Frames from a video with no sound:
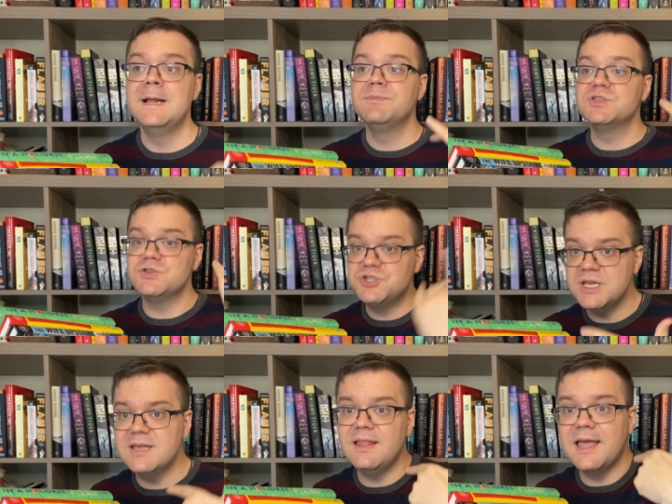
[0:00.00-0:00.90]
So
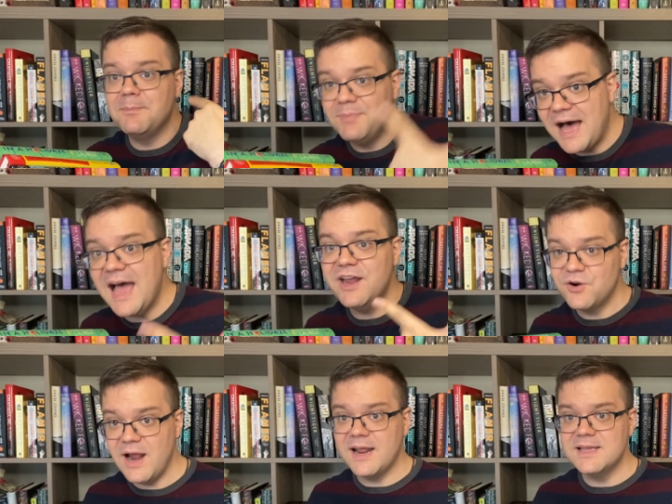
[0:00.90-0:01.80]
she can like buy
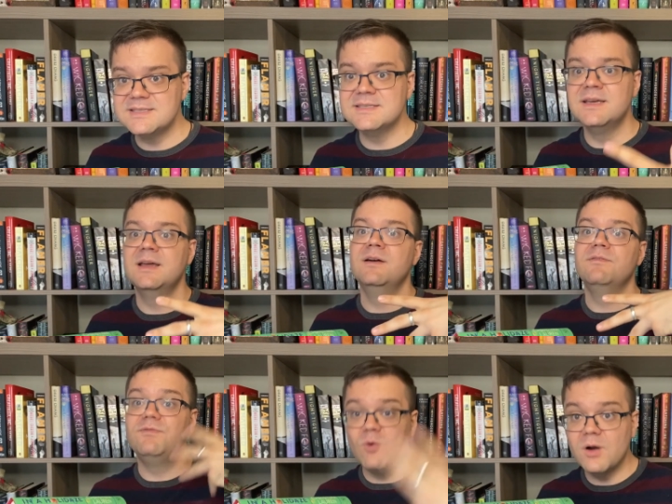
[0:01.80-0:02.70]
credits
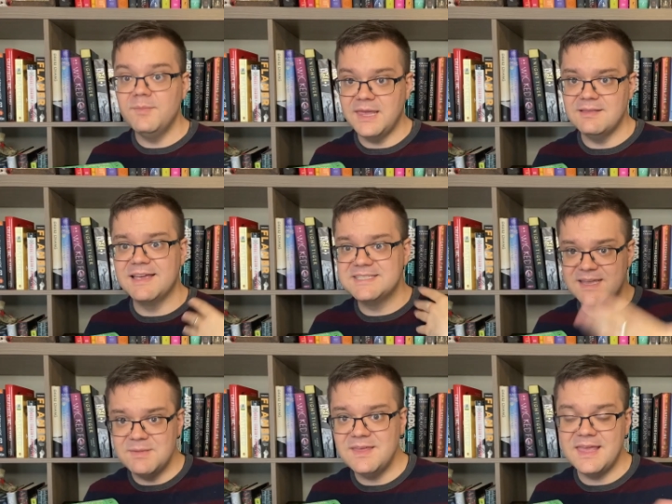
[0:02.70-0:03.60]
for me, like
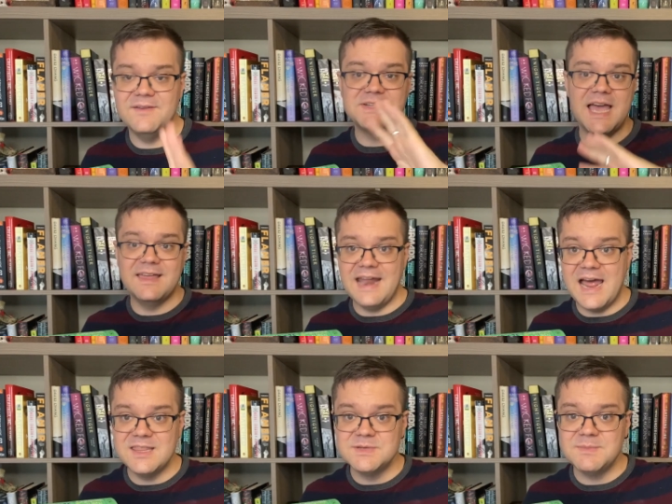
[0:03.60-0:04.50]
send me the gift, I can
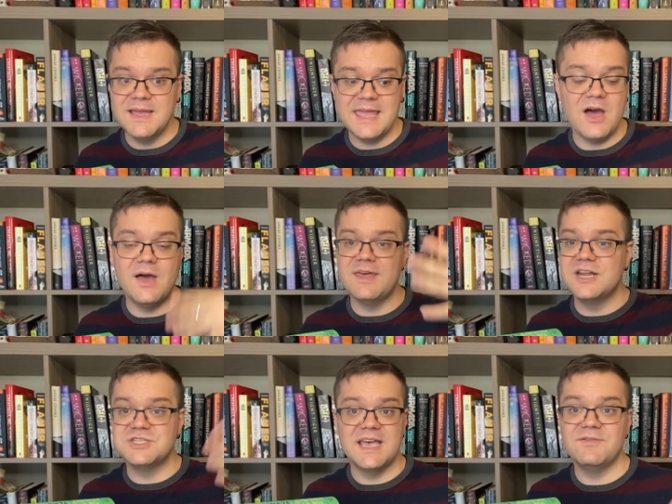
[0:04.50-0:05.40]
add them to my account, and then
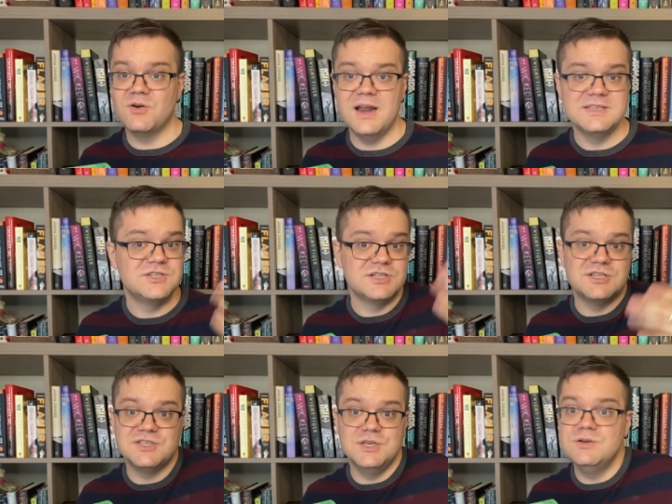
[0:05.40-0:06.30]
I just have credits to
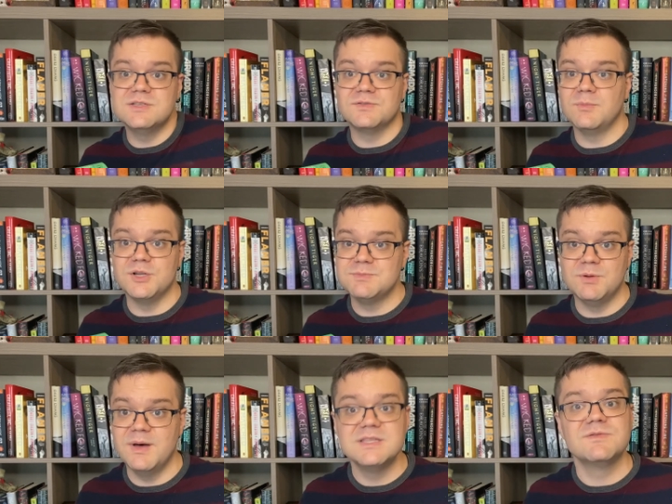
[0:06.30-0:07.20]
just use for
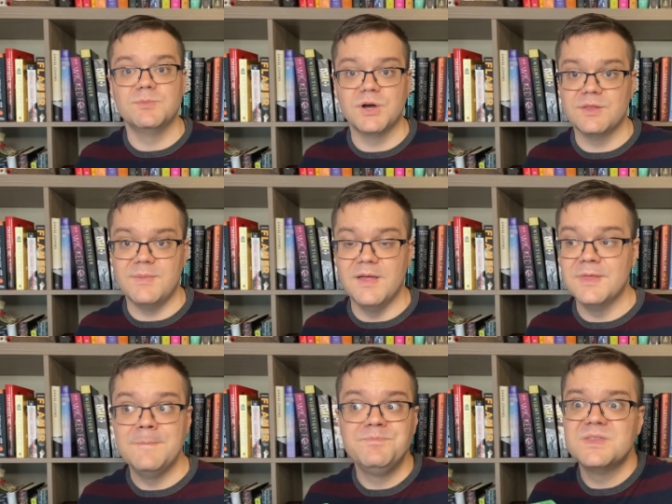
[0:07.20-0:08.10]
multiple months for Book of the
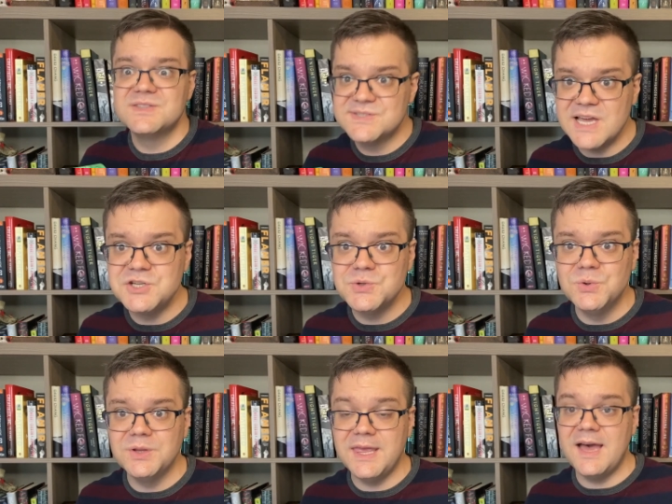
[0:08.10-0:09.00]
Month. Such a
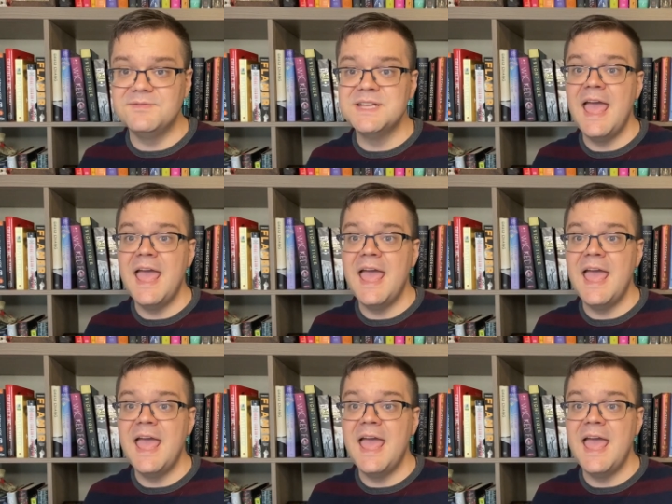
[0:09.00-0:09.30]
cool gift.